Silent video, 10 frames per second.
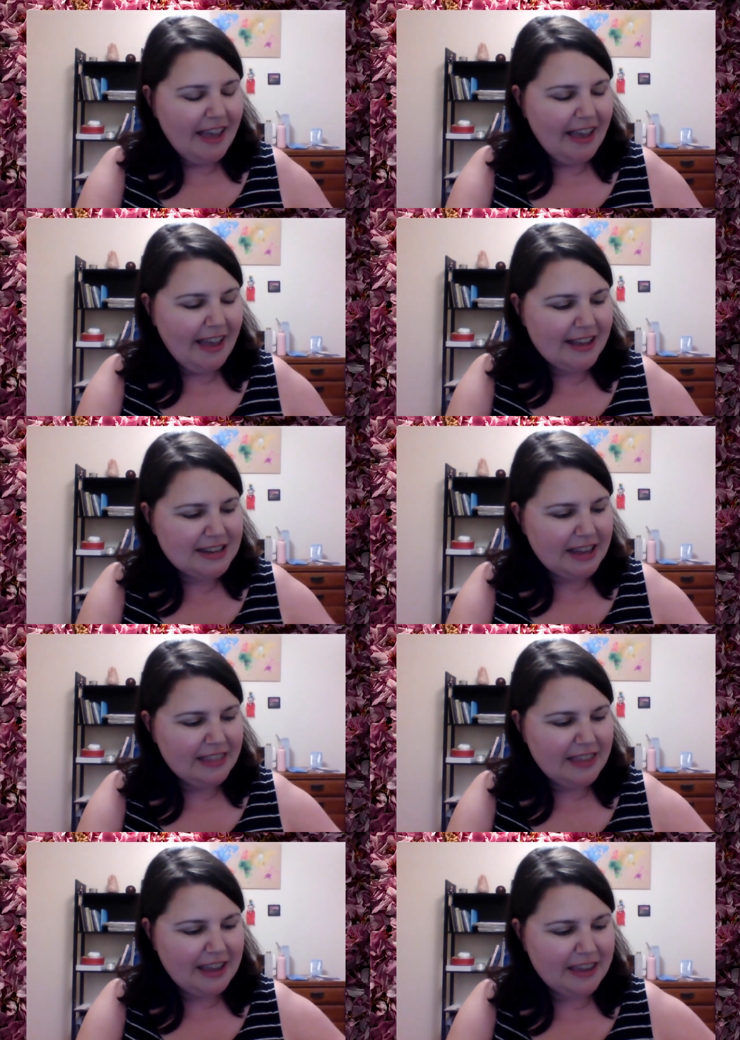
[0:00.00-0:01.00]
And
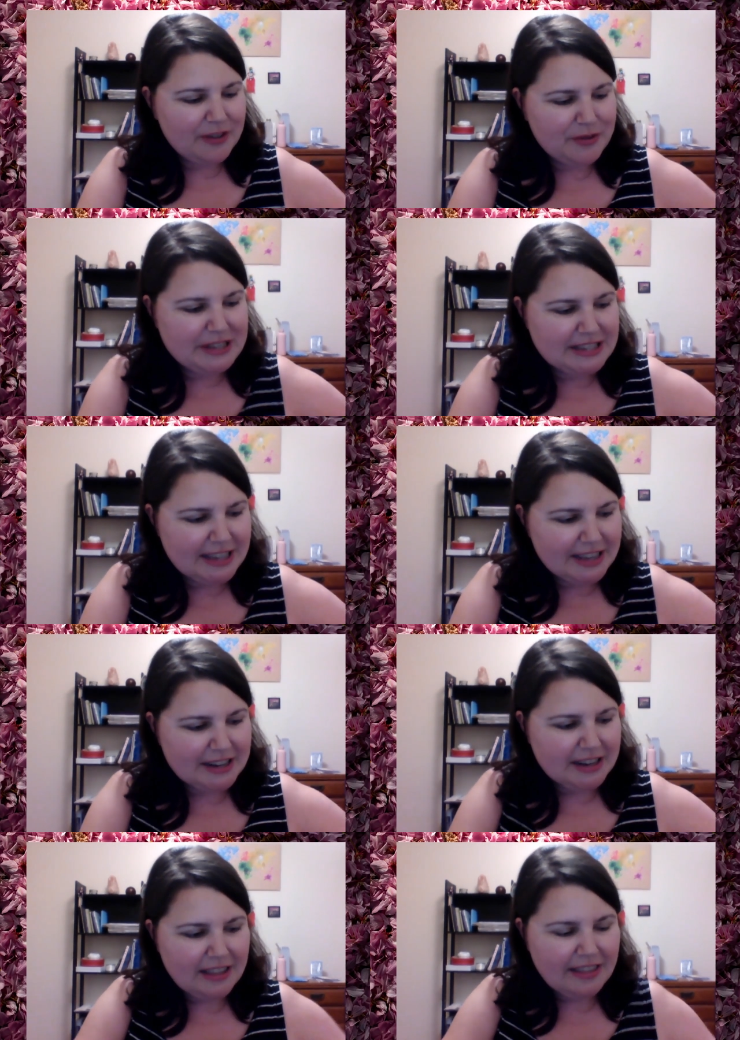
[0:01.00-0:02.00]
I think the
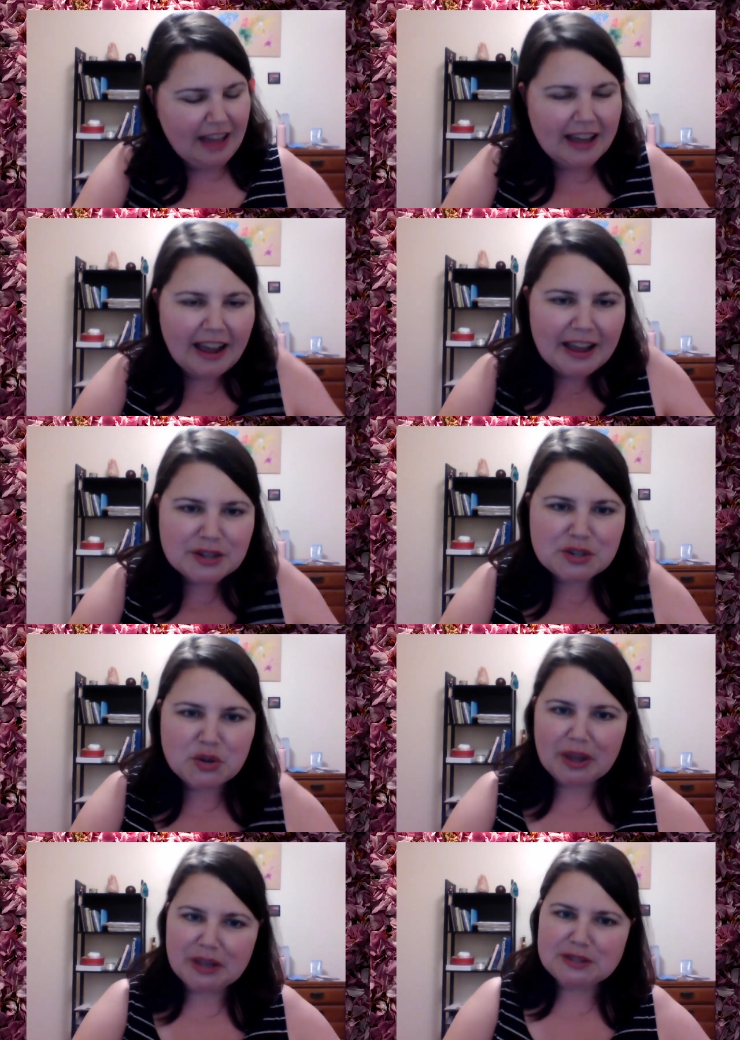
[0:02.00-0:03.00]
reason that I
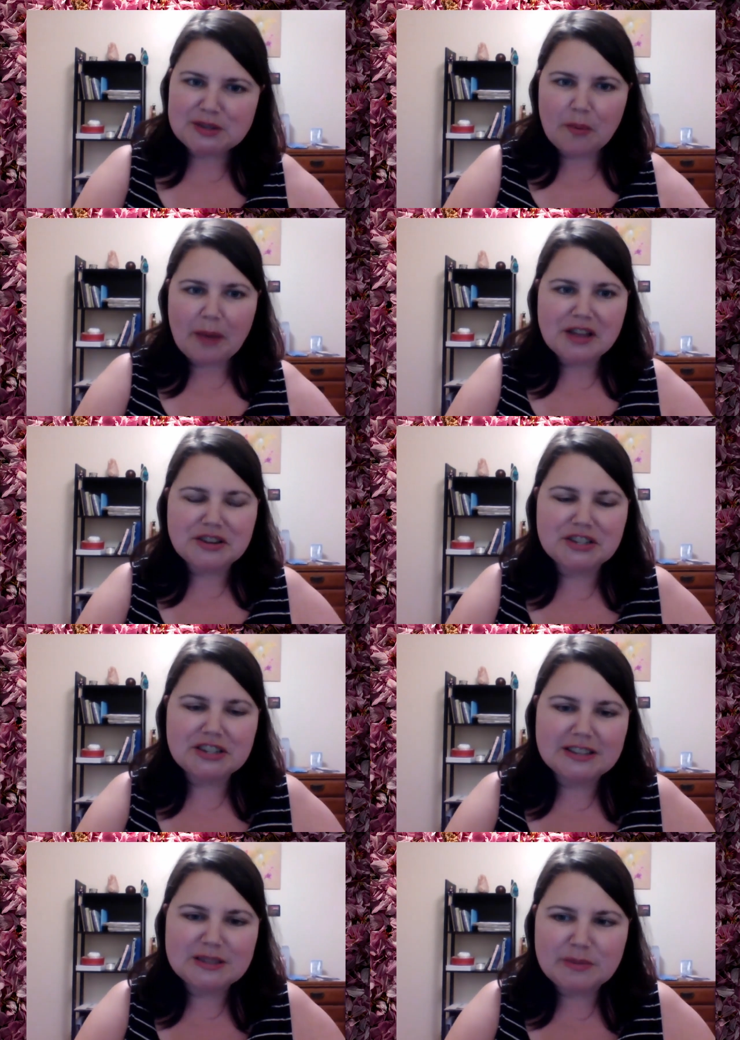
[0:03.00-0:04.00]
enjoy it so
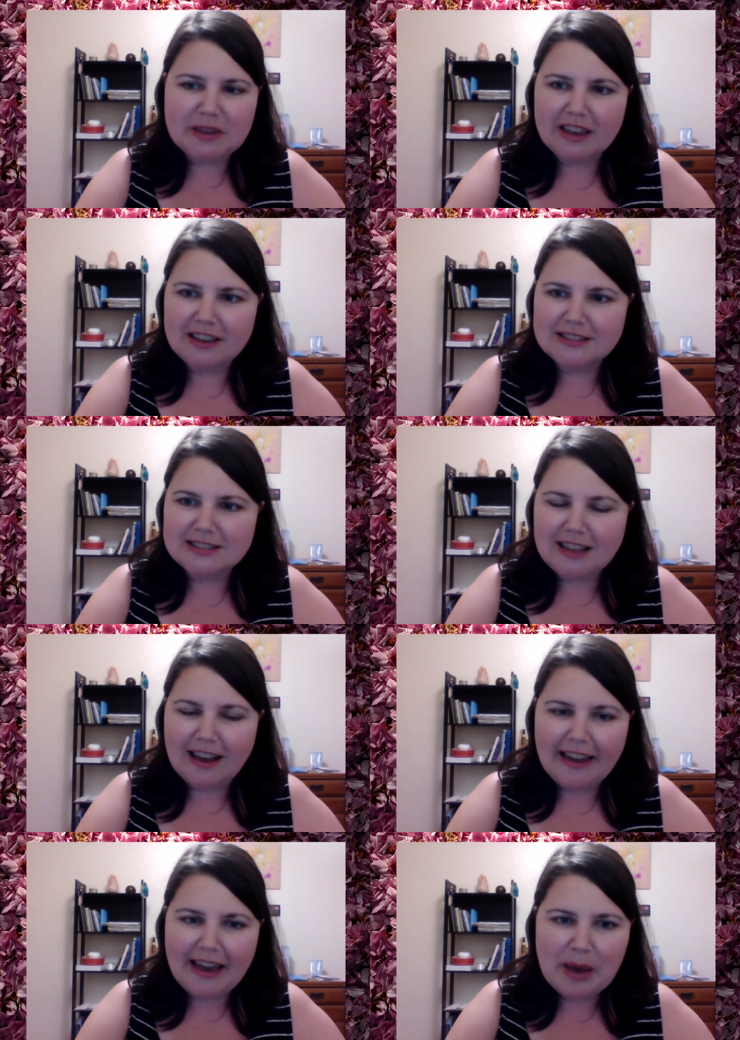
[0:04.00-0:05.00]
much is because
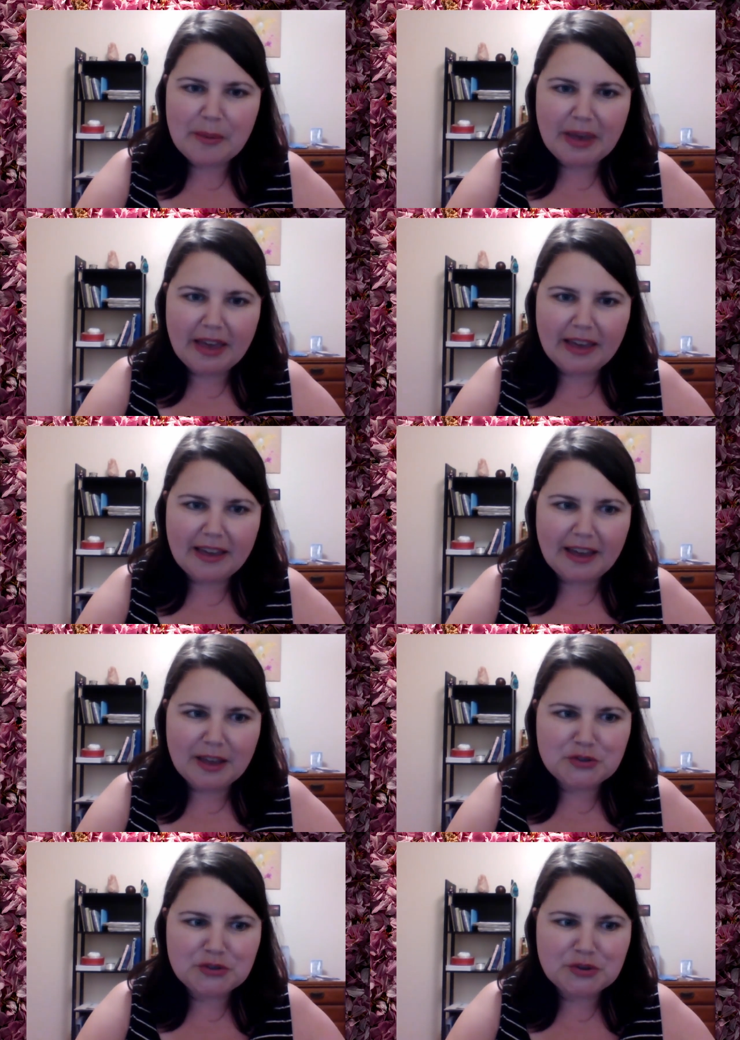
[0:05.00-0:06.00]
I am
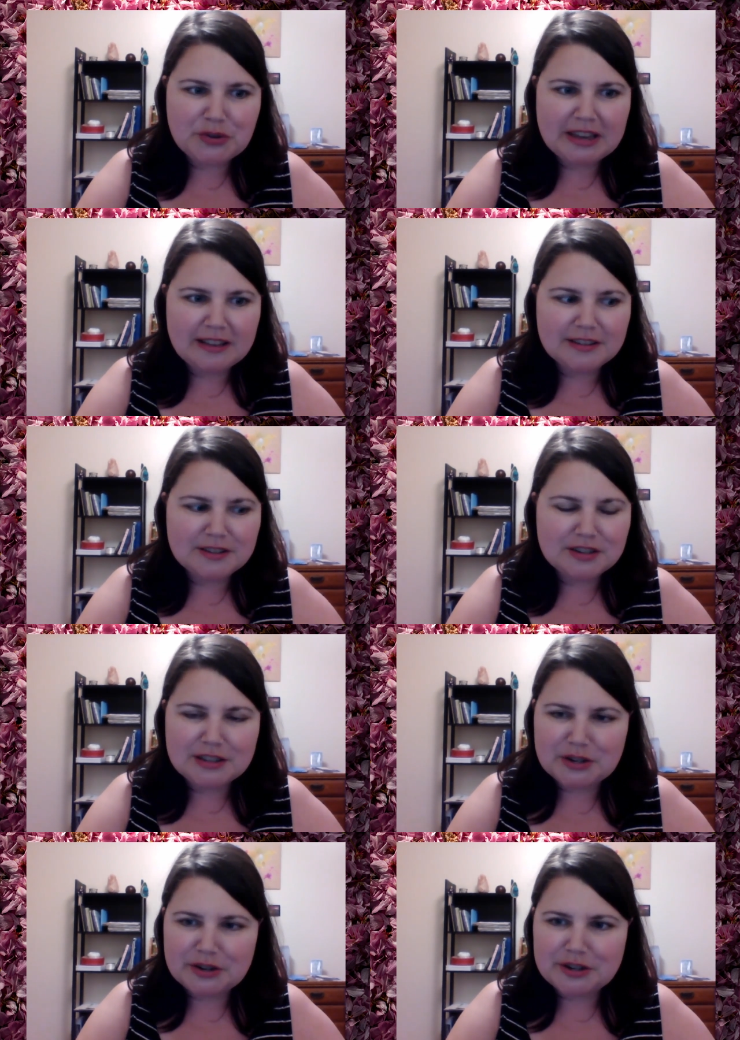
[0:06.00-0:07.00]
a true English
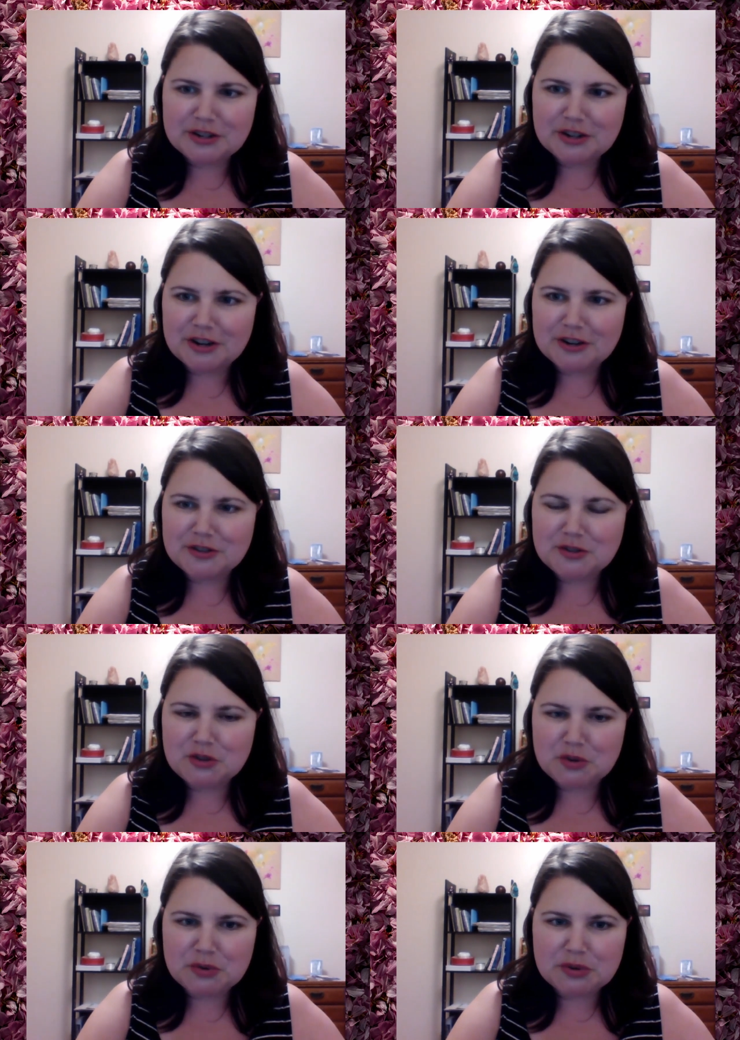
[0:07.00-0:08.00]
literature
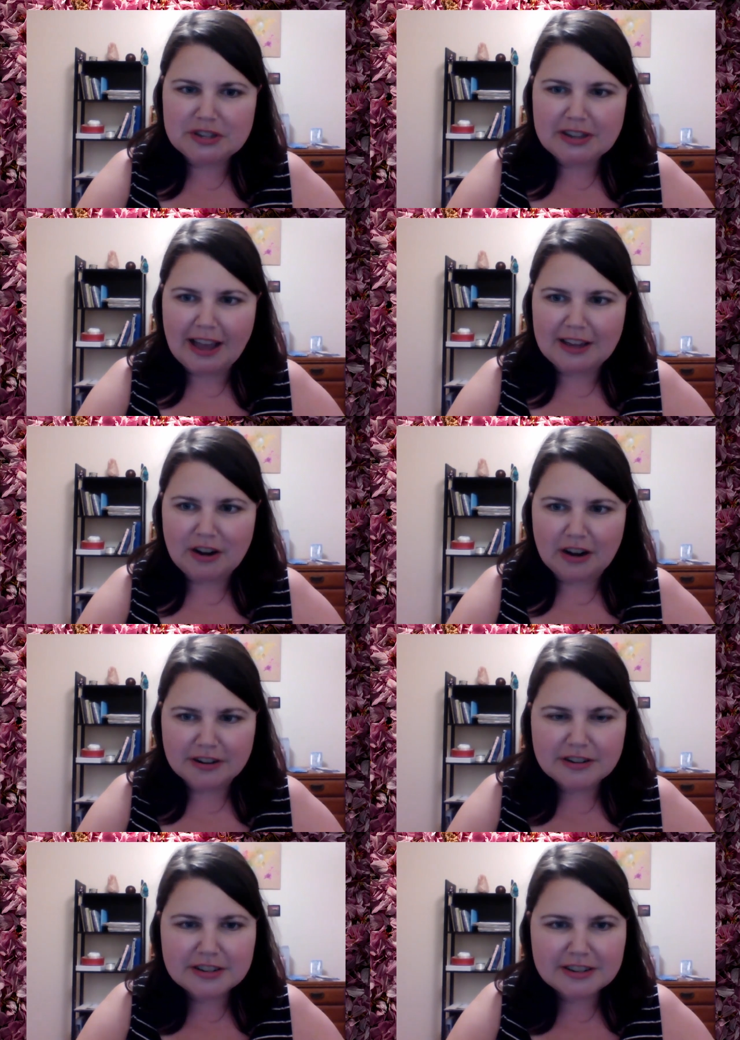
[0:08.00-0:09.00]
student at
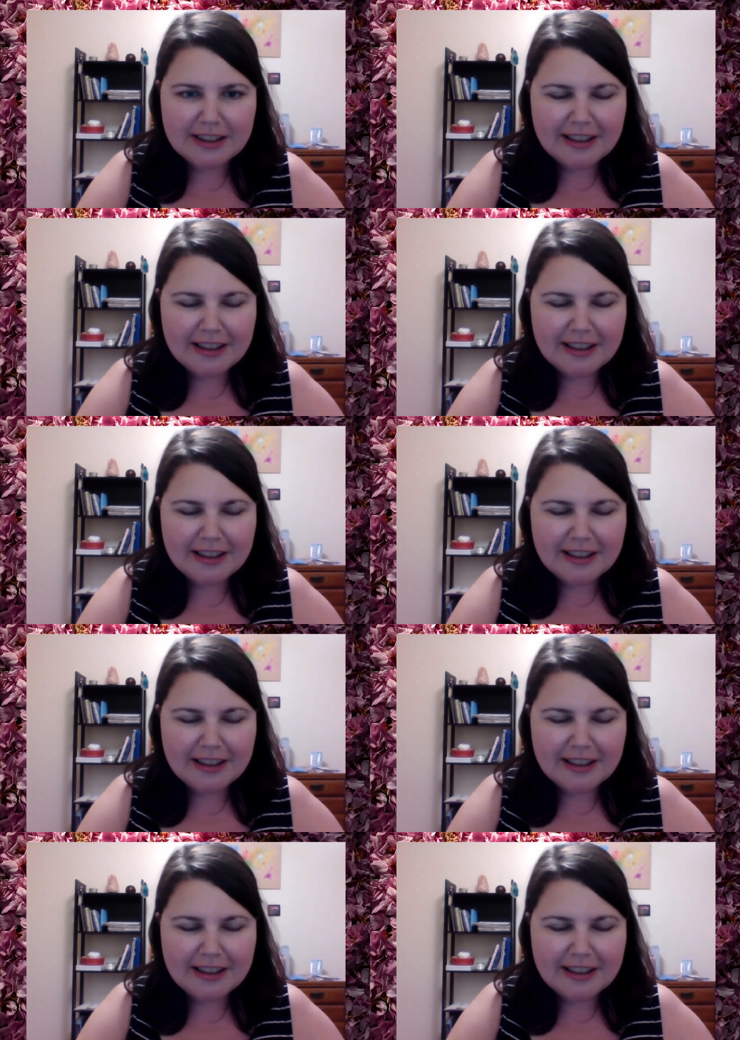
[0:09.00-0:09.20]
heart.